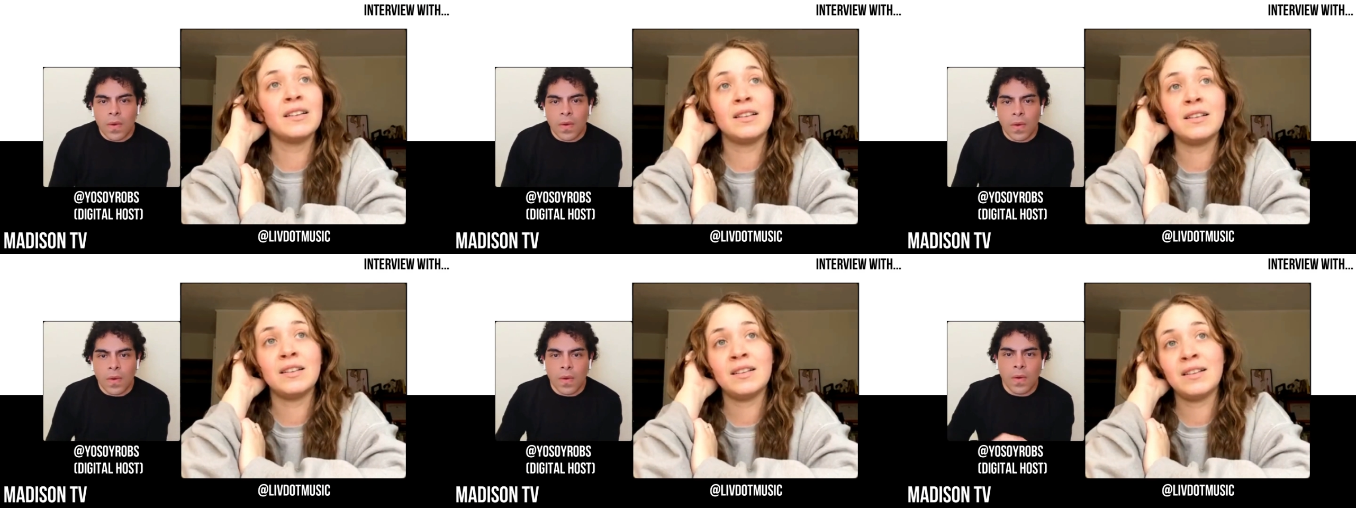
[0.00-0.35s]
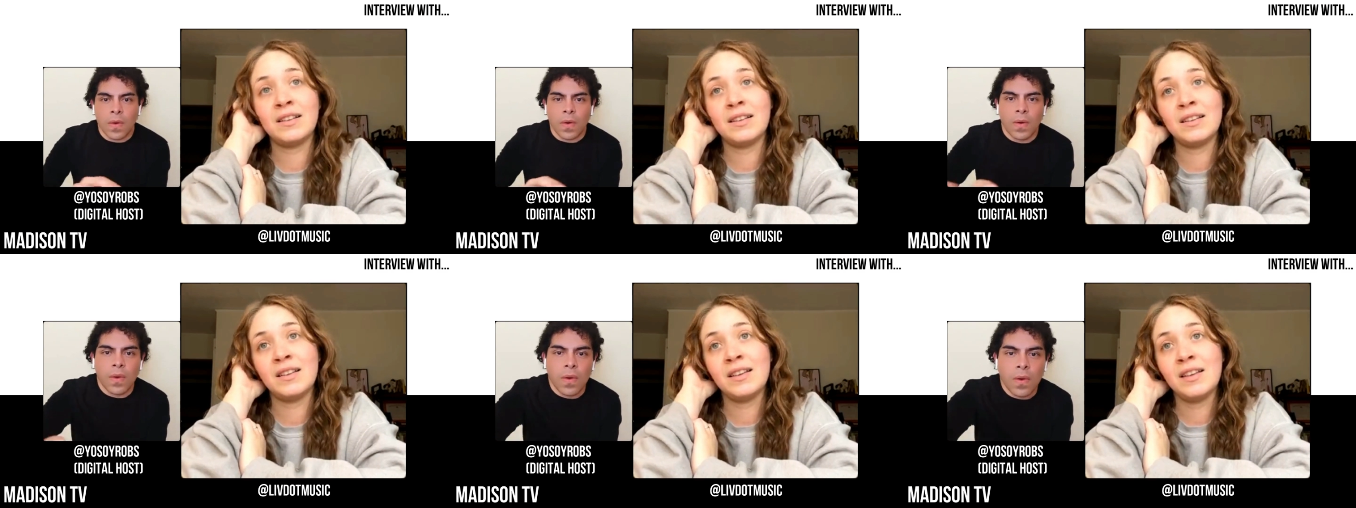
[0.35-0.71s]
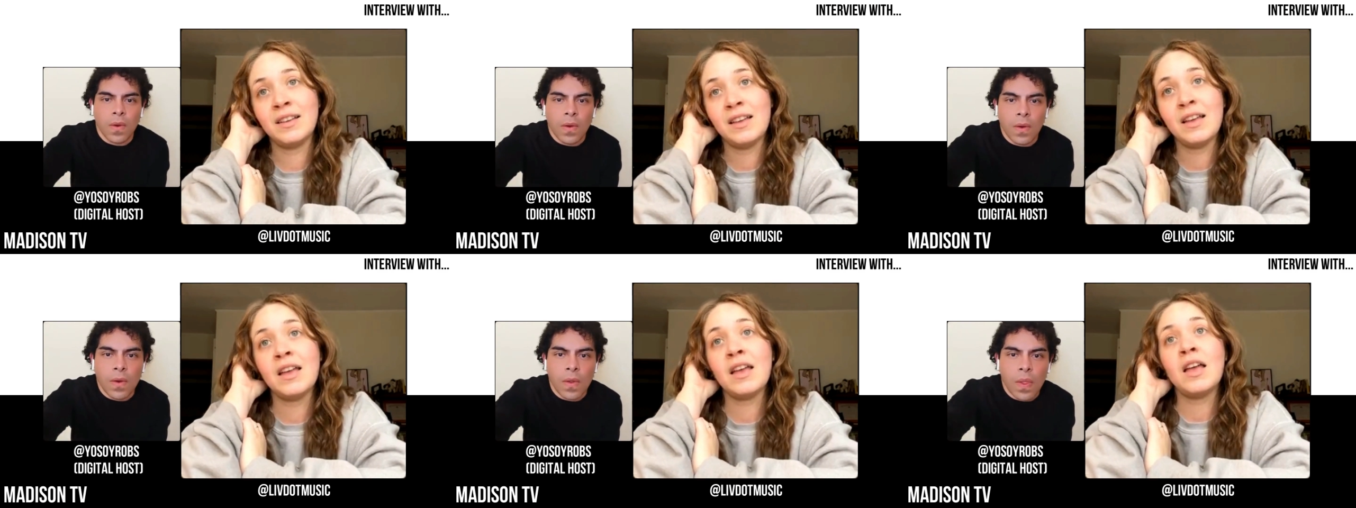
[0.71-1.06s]

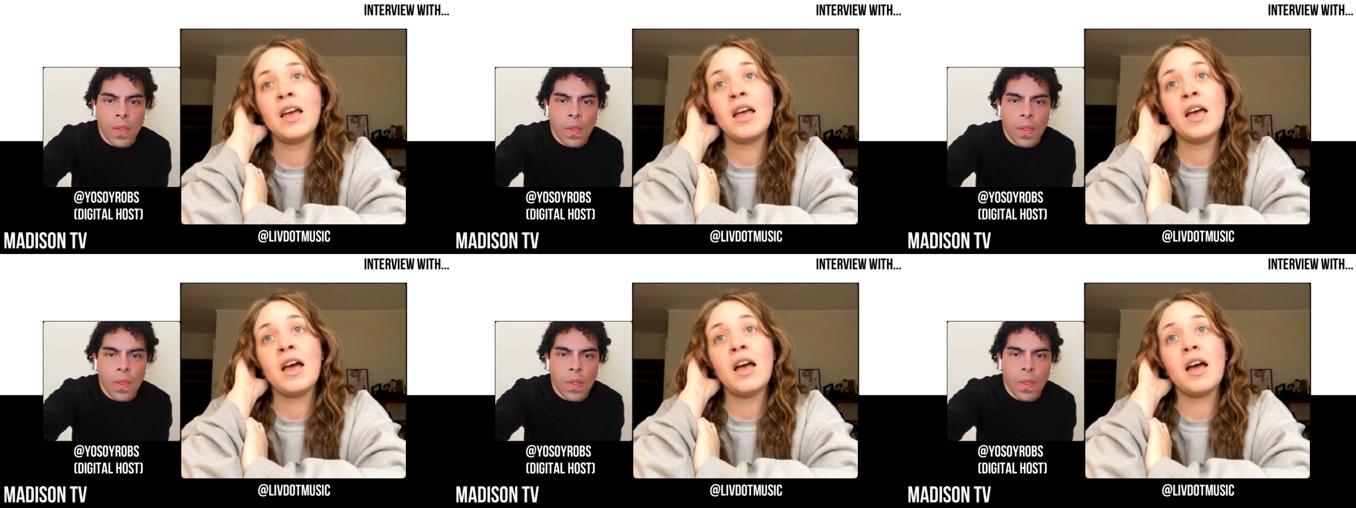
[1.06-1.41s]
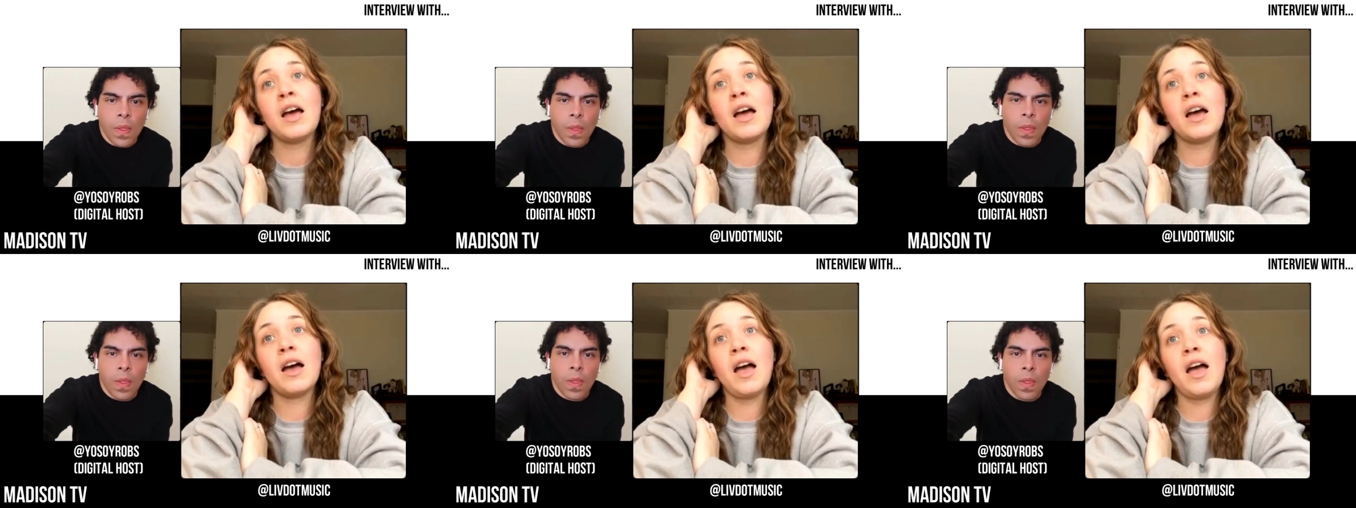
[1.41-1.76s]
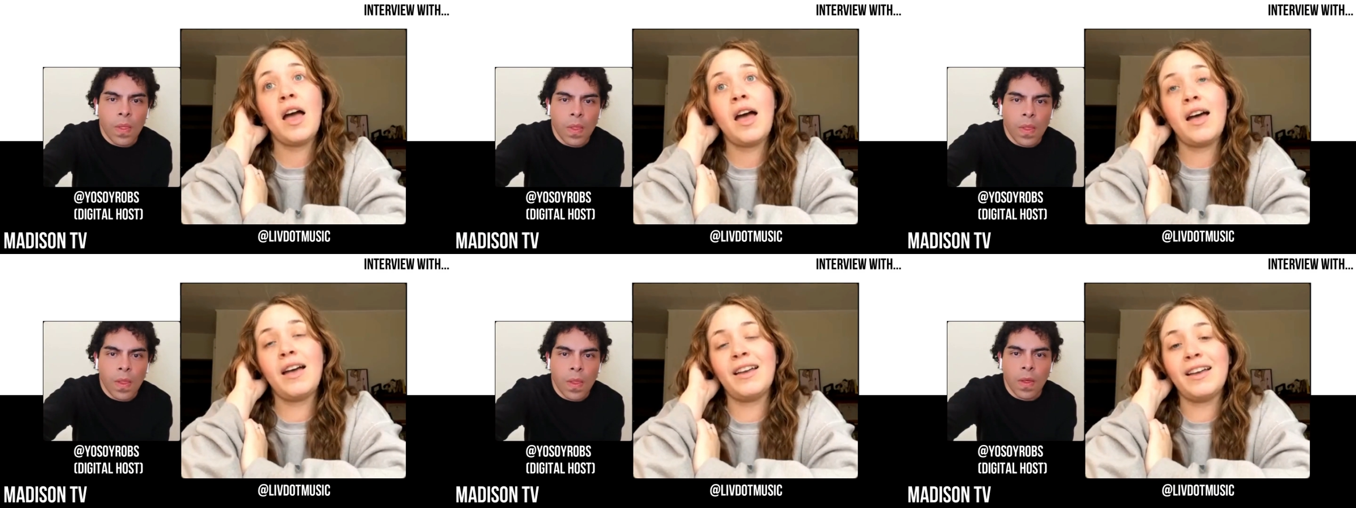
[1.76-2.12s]

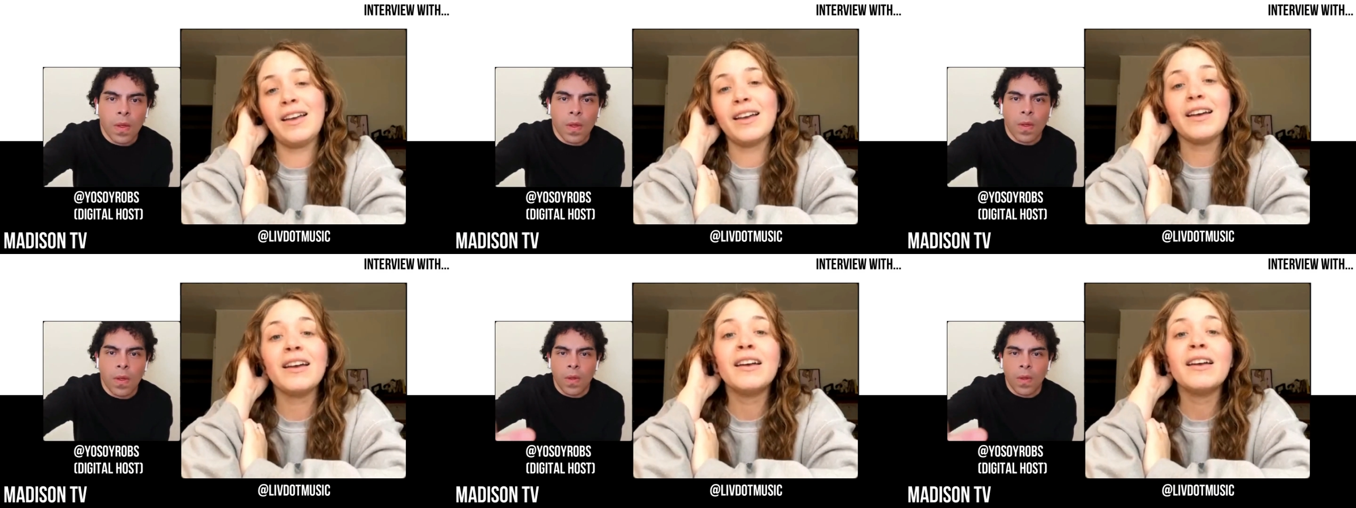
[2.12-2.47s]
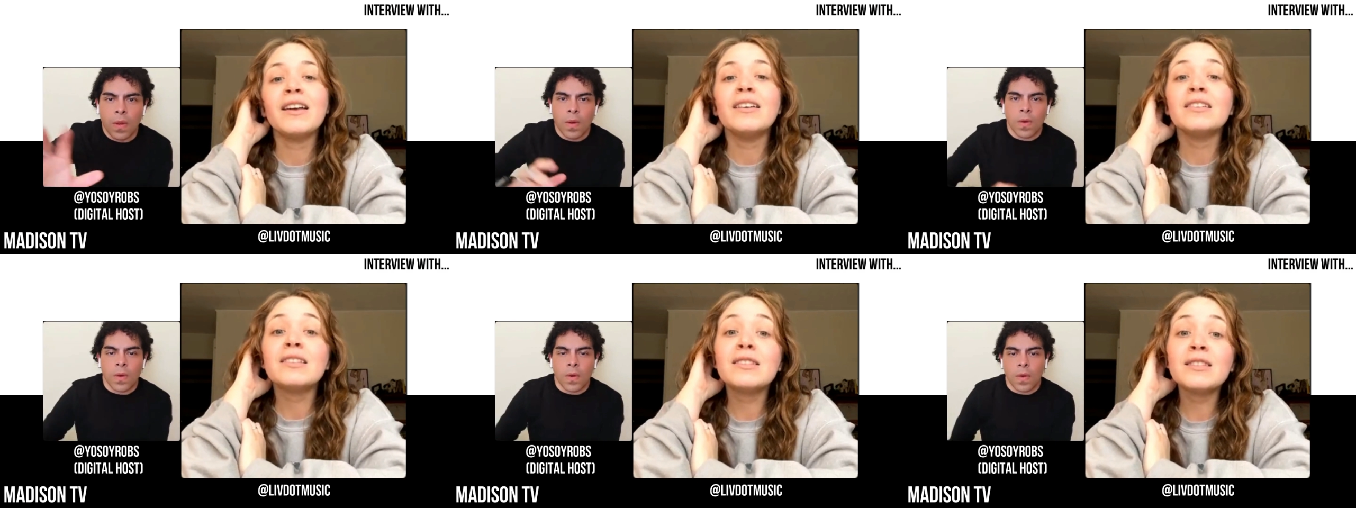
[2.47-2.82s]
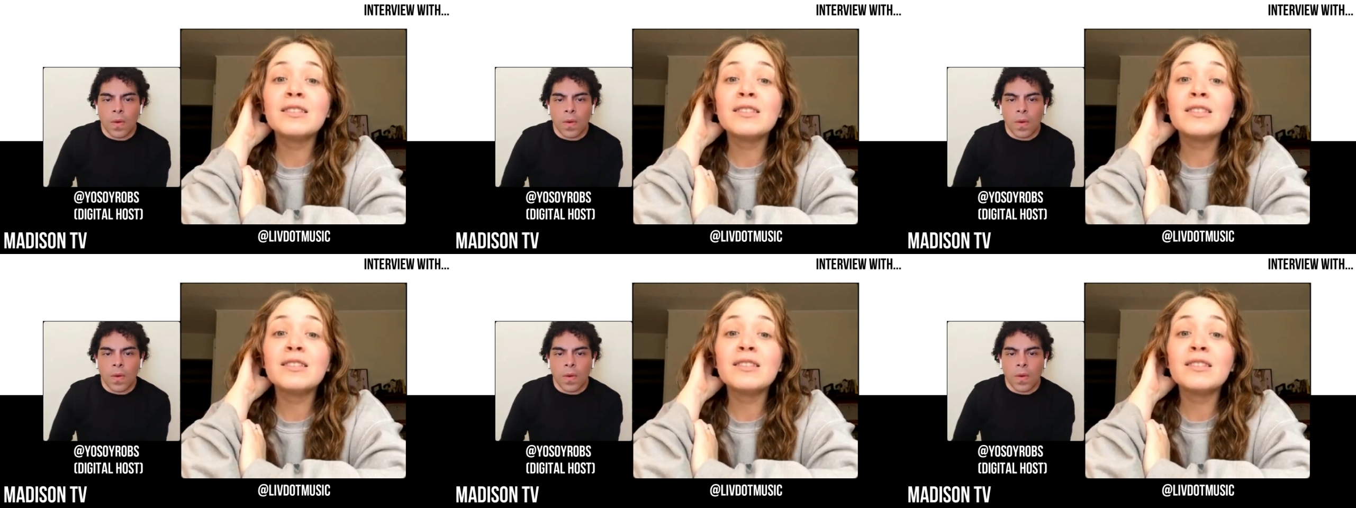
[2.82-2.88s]
Nothing is said.